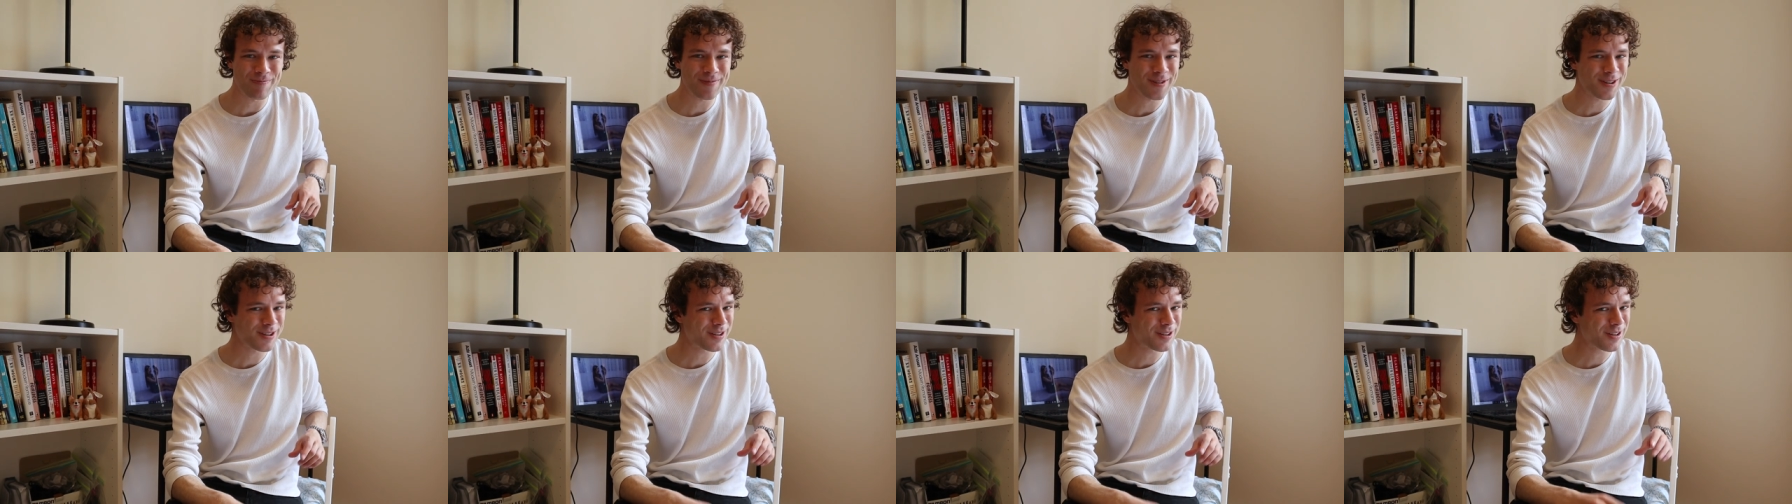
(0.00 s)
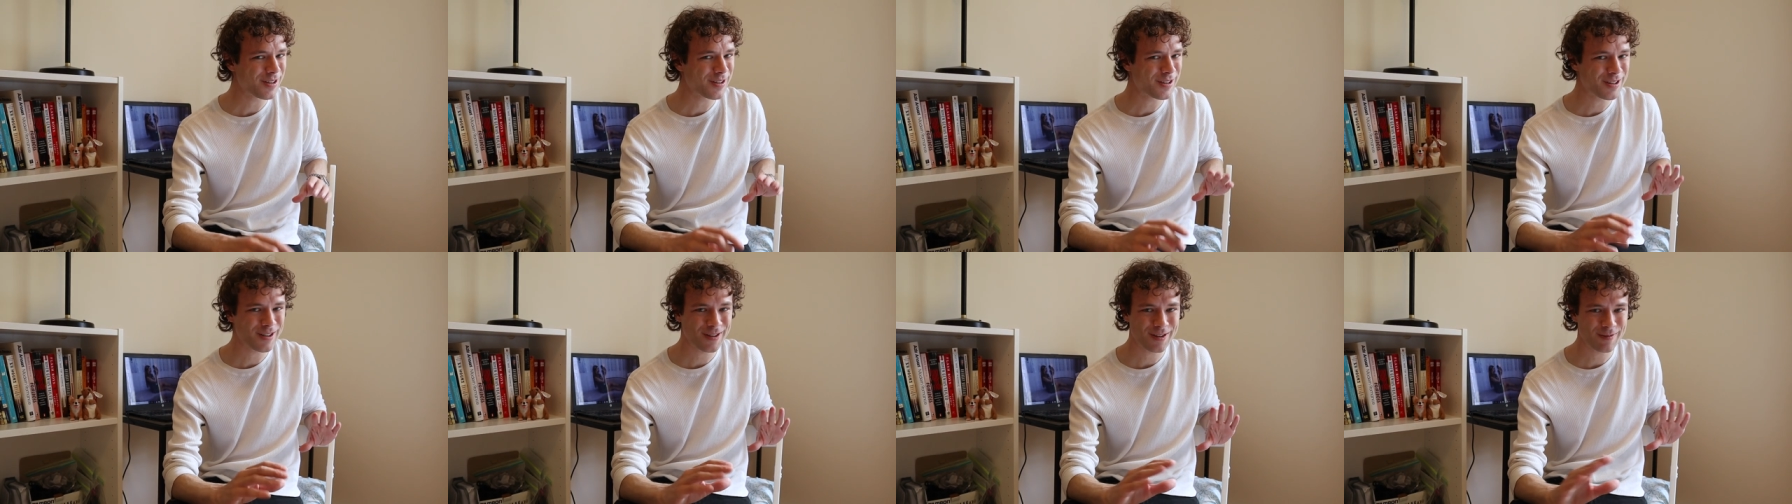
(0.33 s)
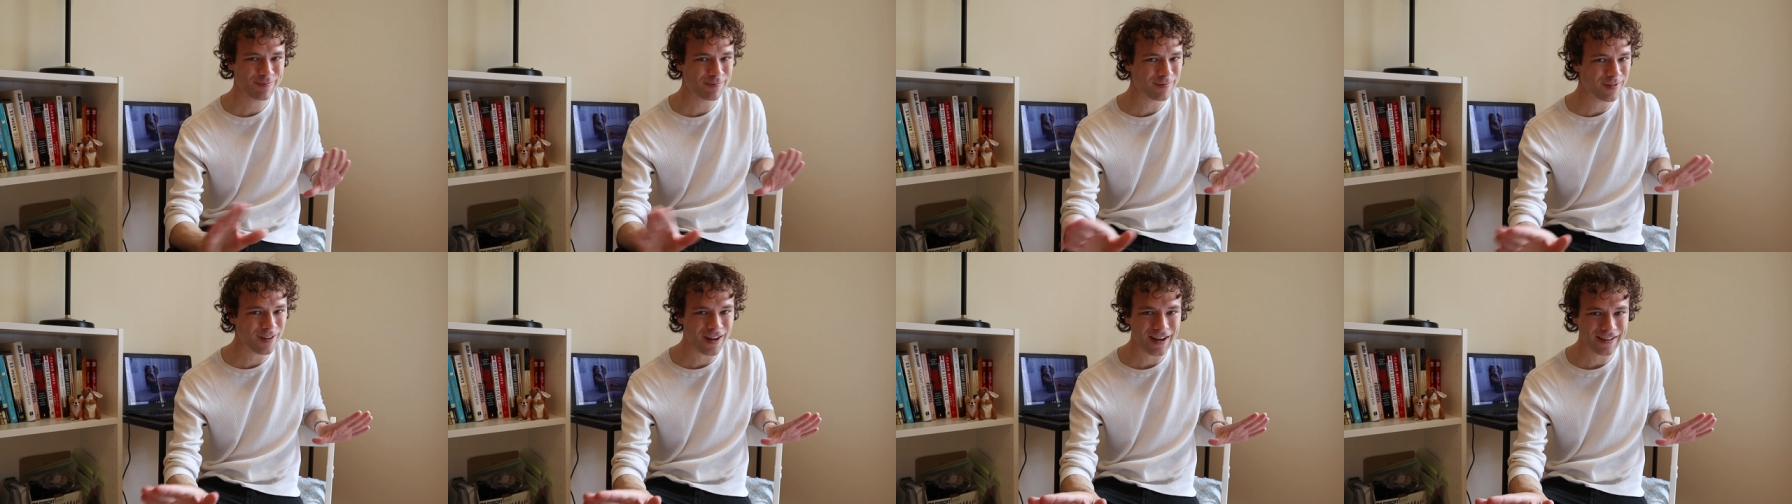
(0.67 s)

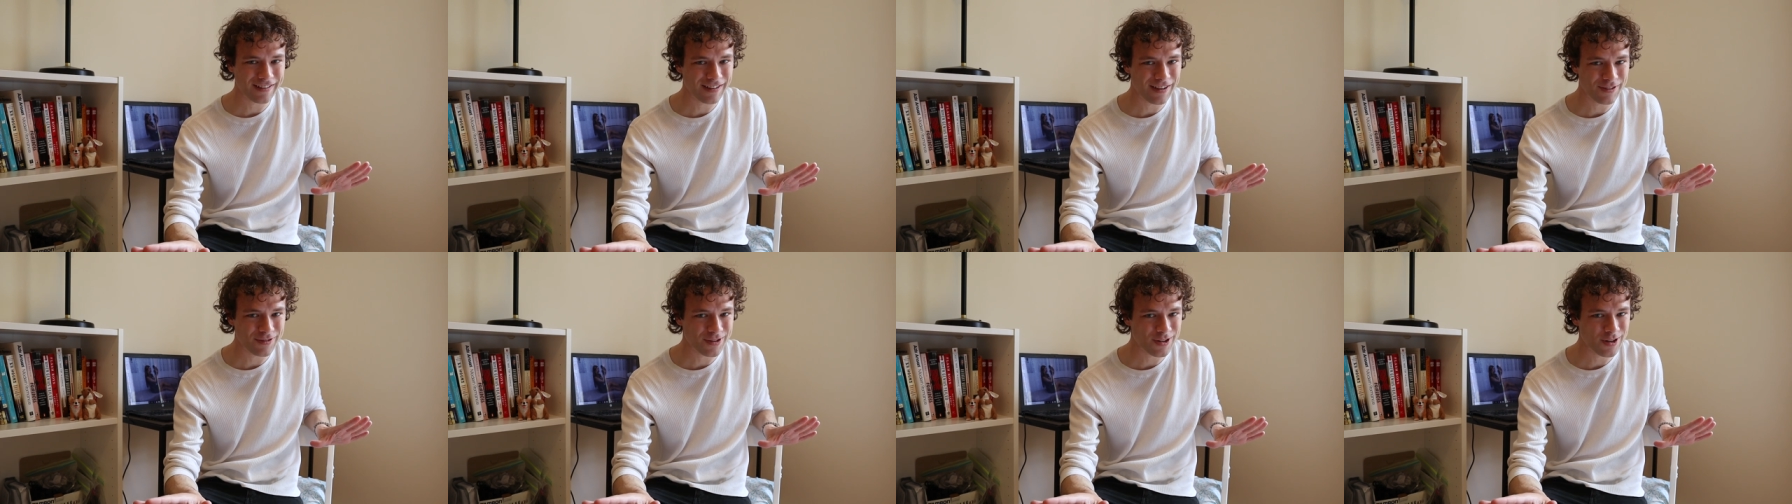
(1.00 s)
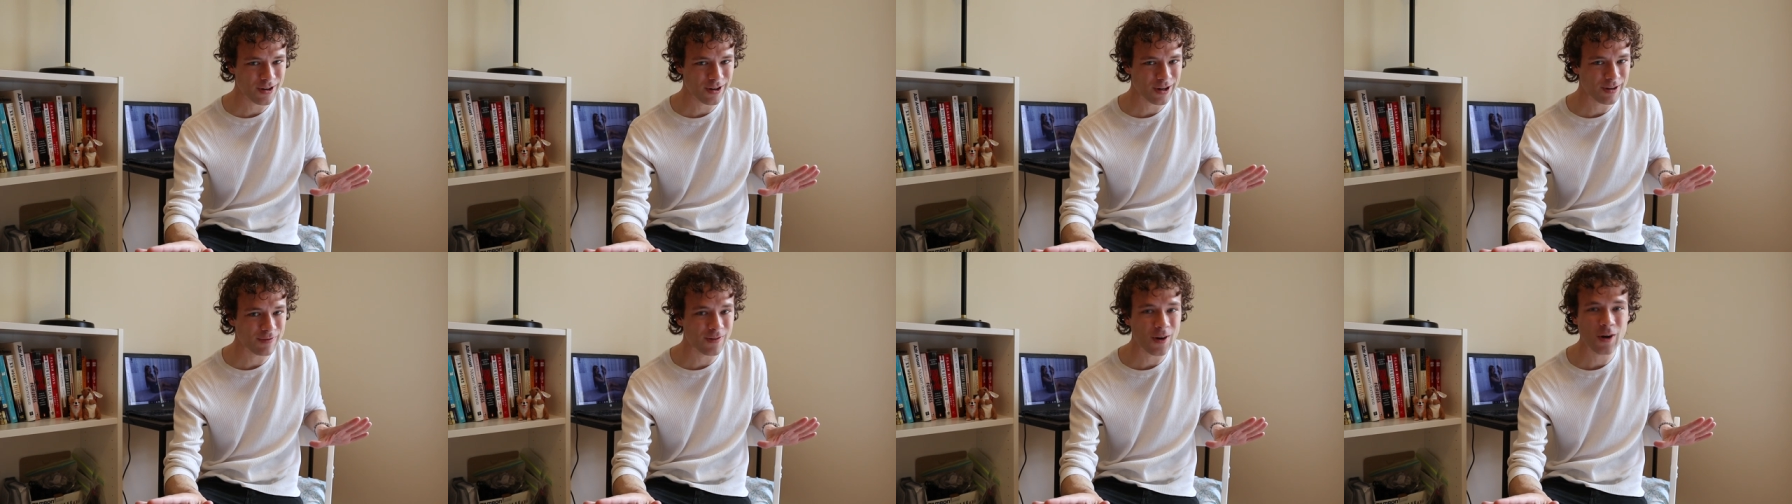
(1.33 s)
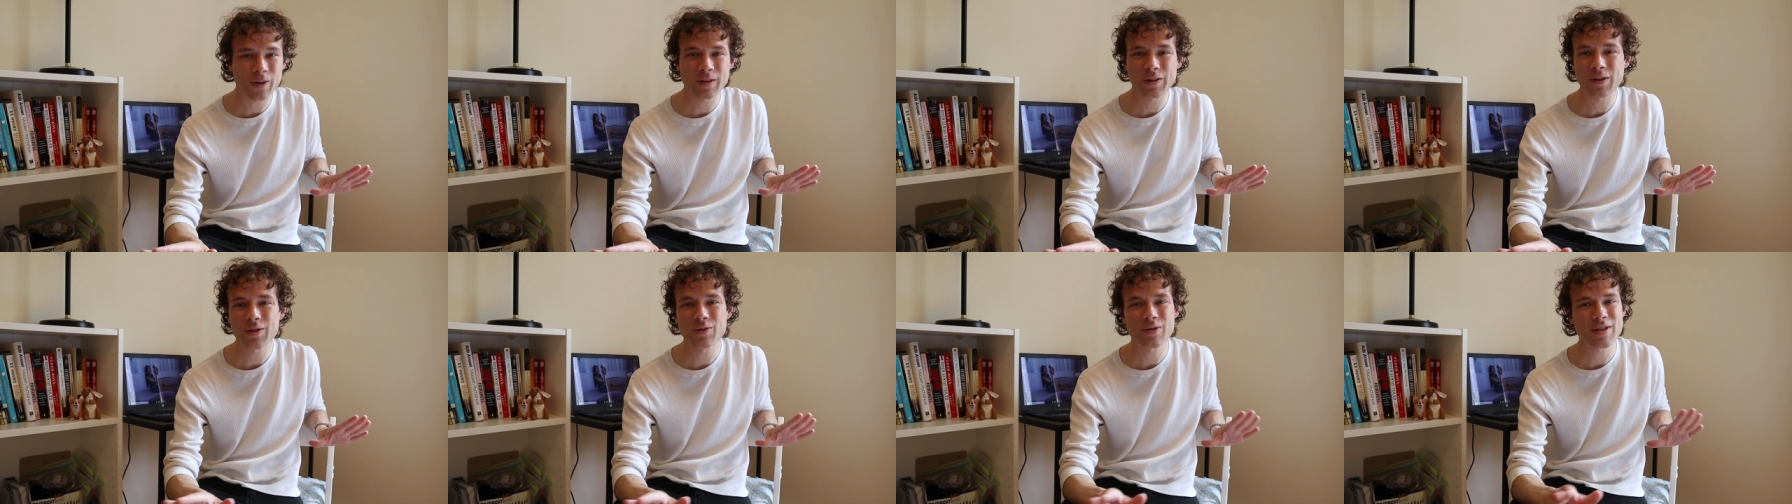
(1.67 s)
Since lockdown started, I've
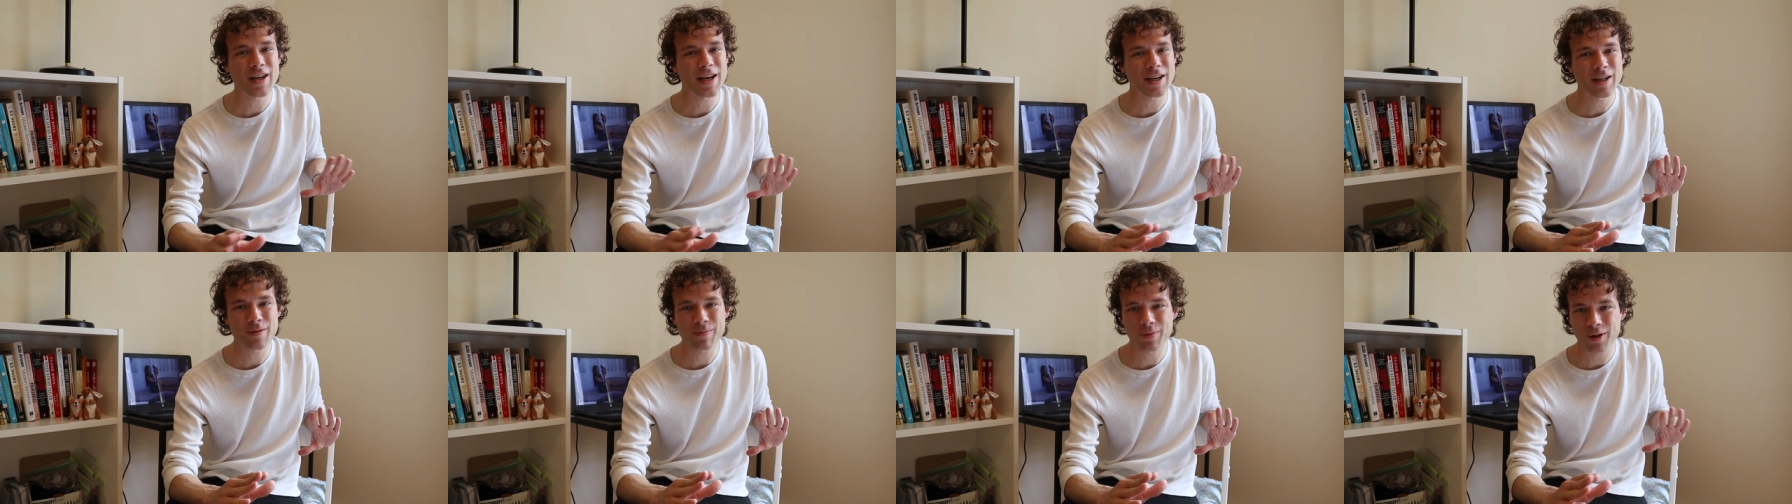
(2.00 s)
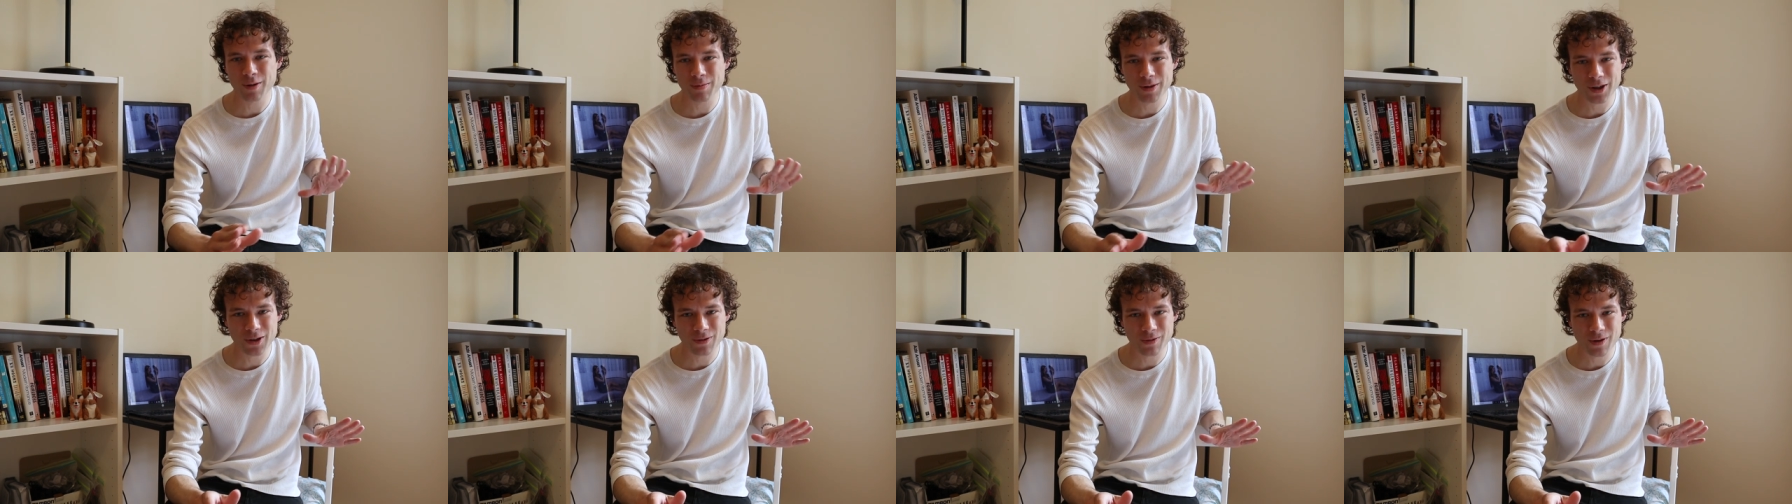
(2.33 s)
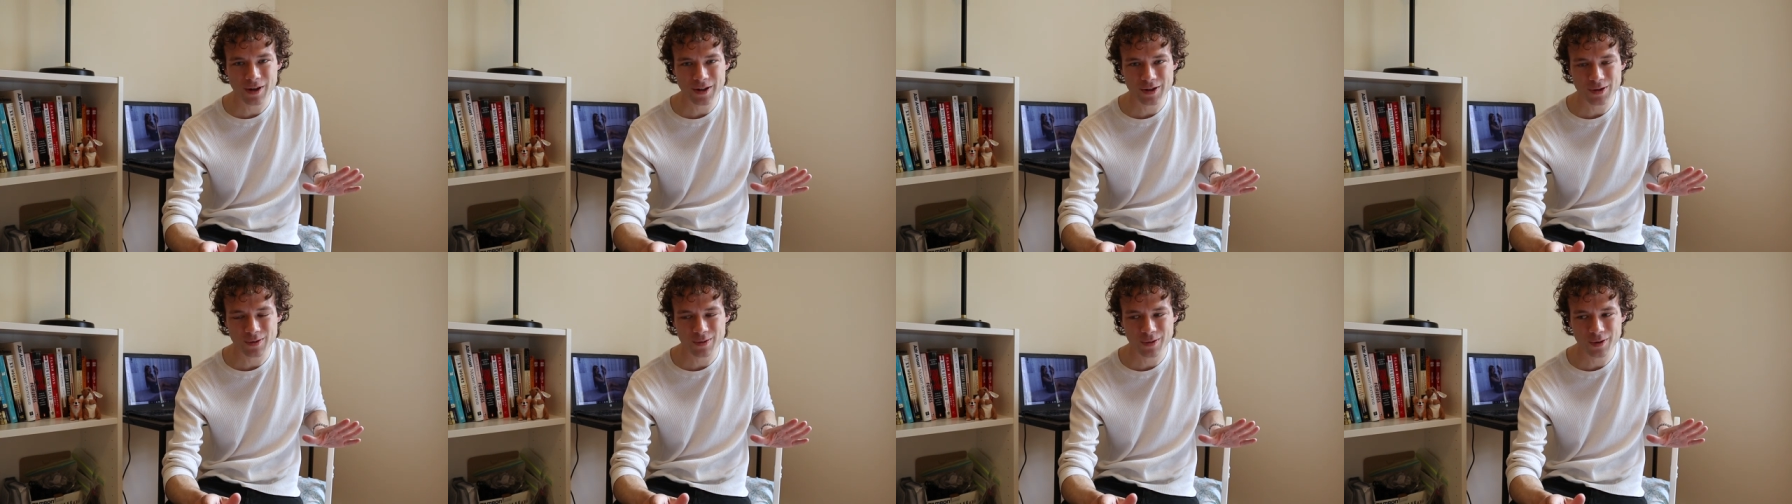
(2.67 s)
hardly used any public
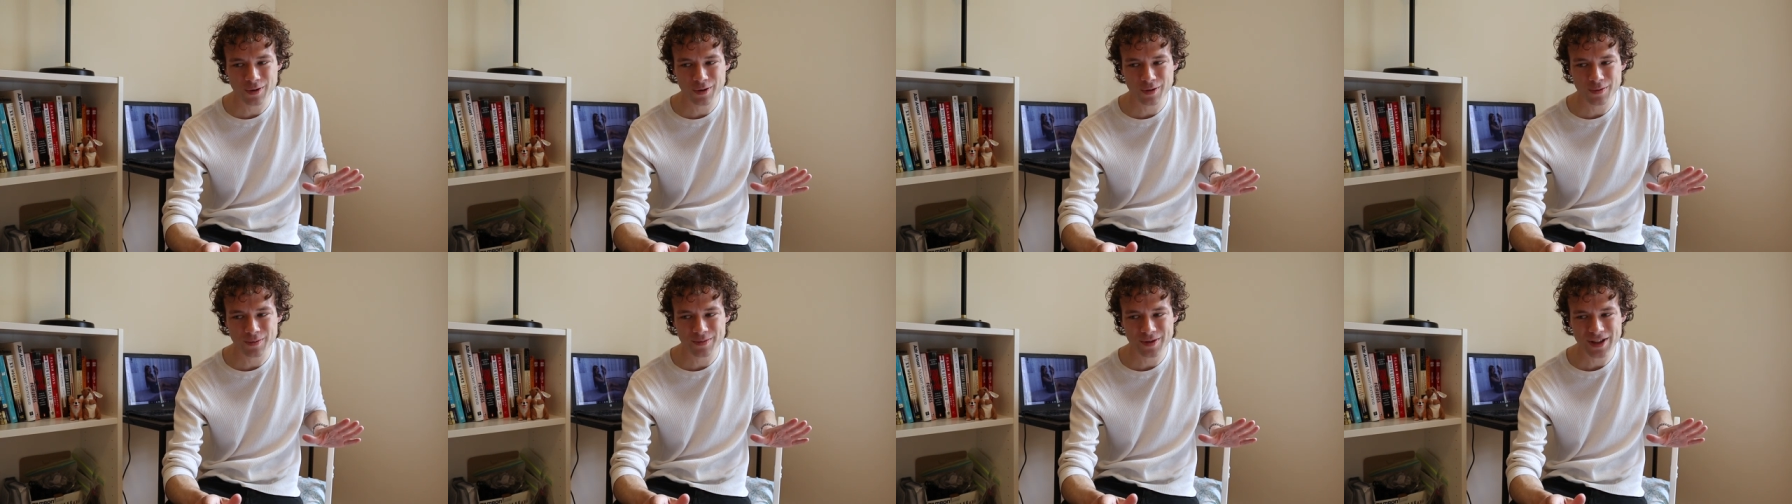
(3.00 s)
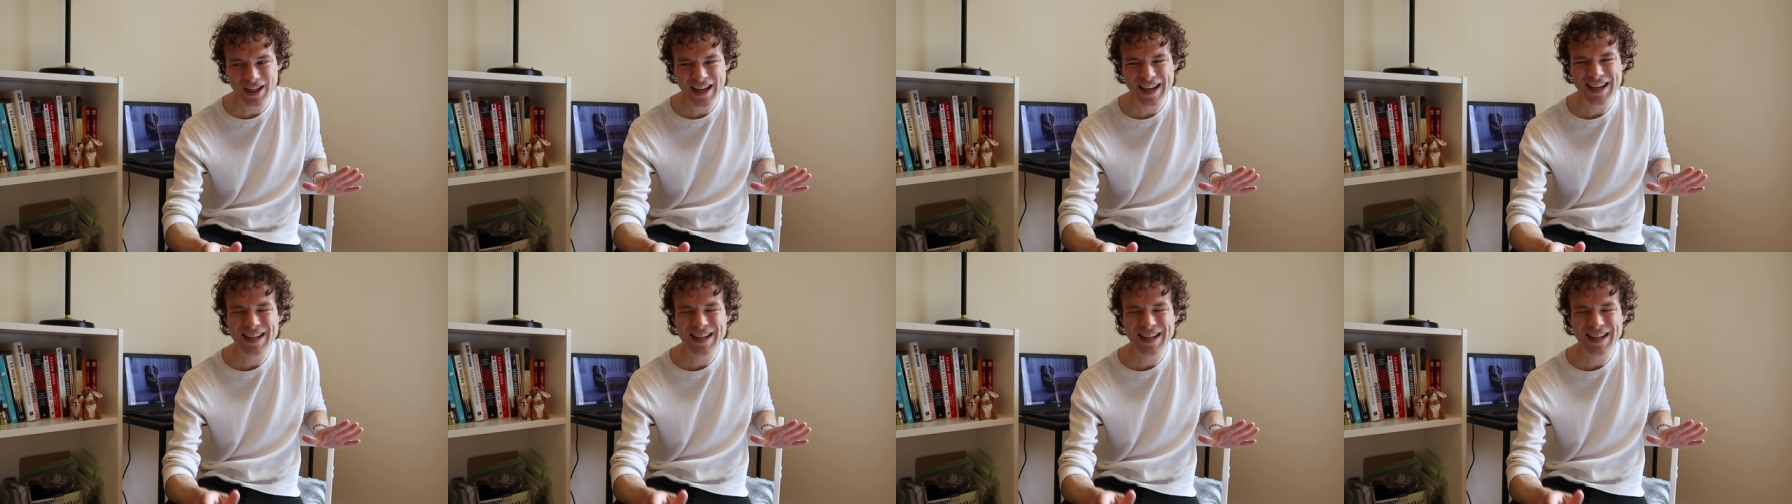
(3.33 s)
restrooms,